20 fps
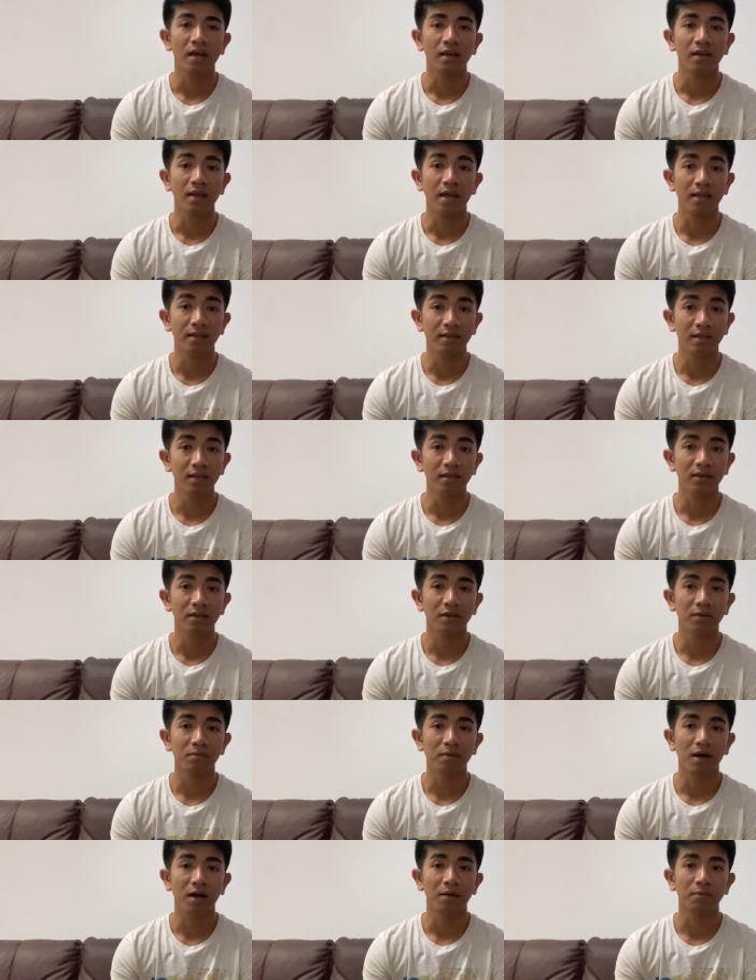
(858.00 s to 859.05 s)
they dig
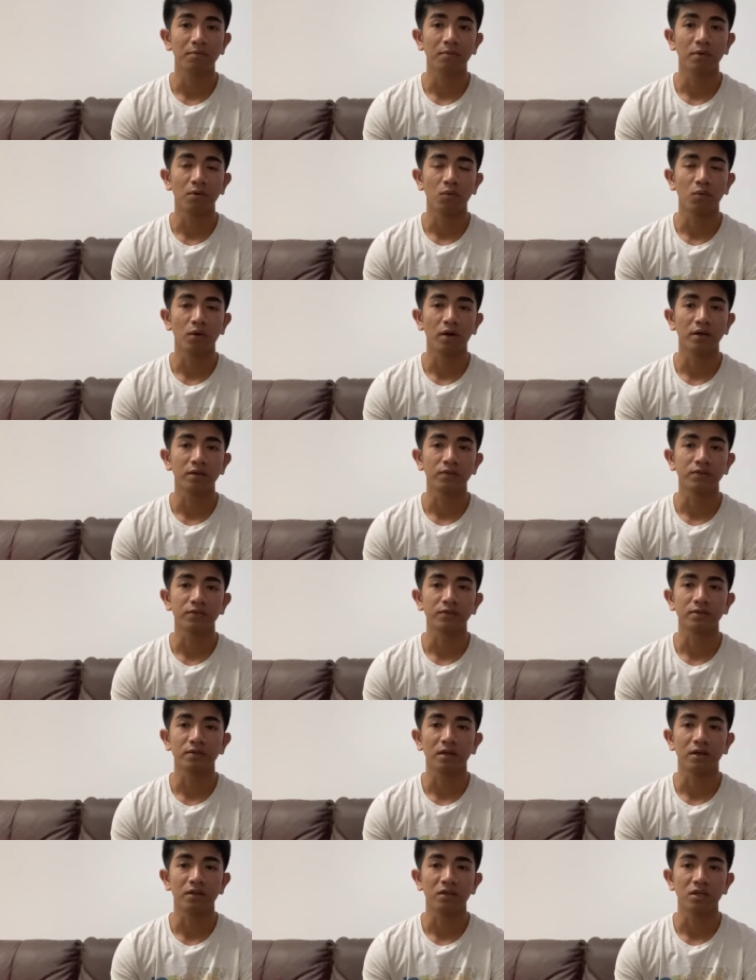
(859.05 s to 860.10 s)
them up
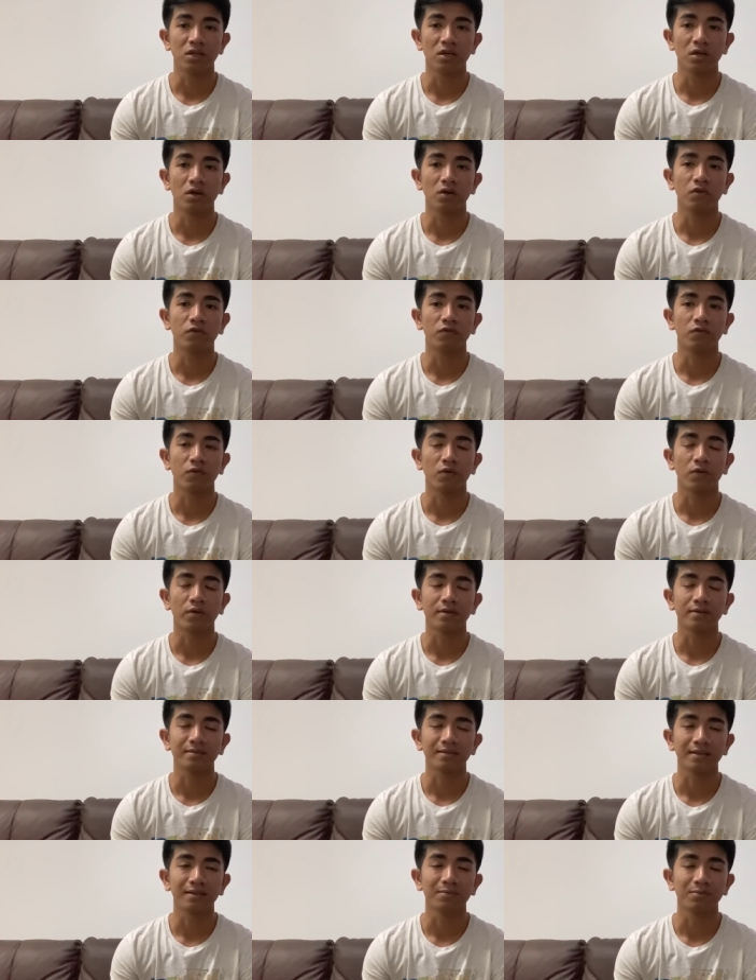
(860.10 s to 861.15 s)
once a year for a
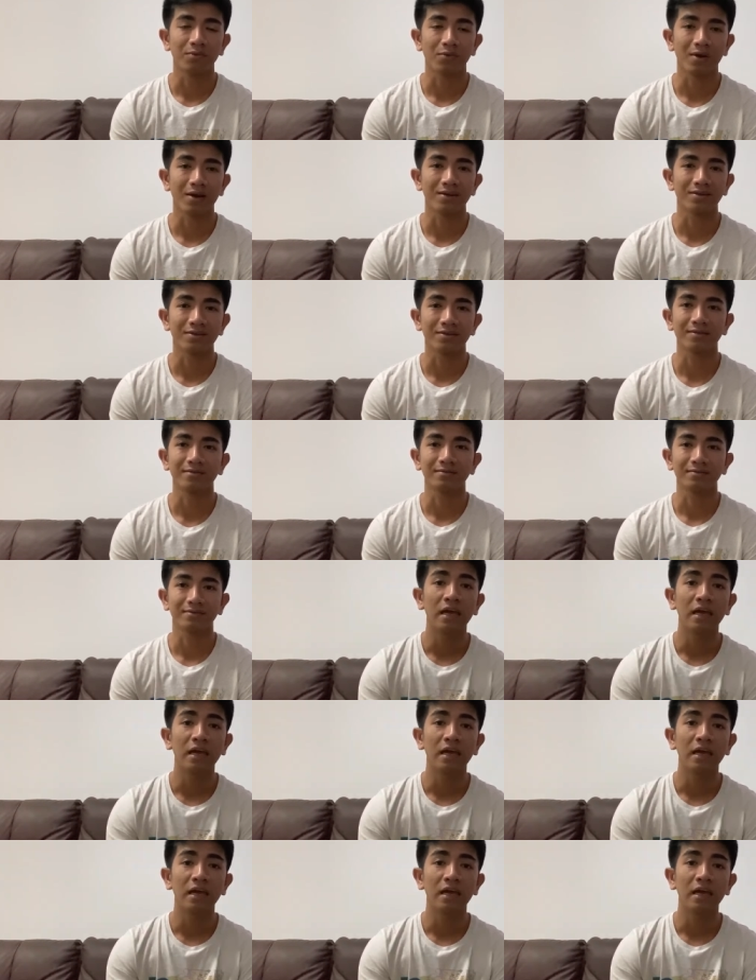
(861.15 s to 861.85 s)
celebration.